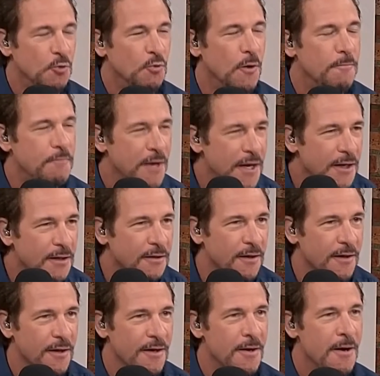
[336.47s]

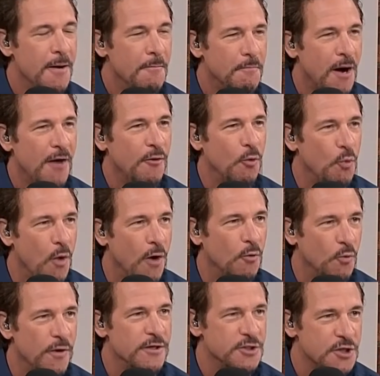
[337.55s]
repeatedly by the
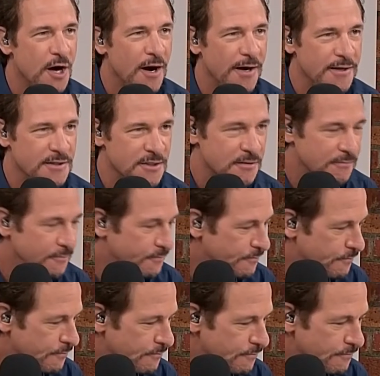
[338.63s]
one-win Giants.
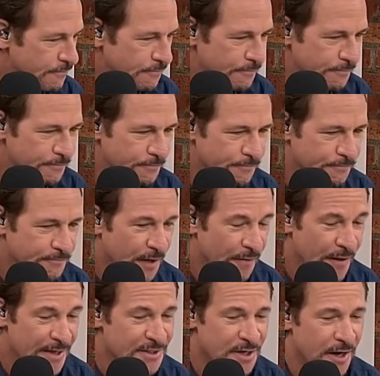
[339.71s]
And
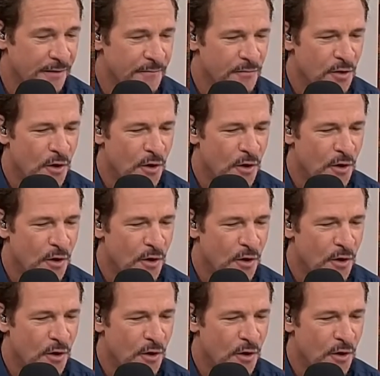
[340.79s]
that's not...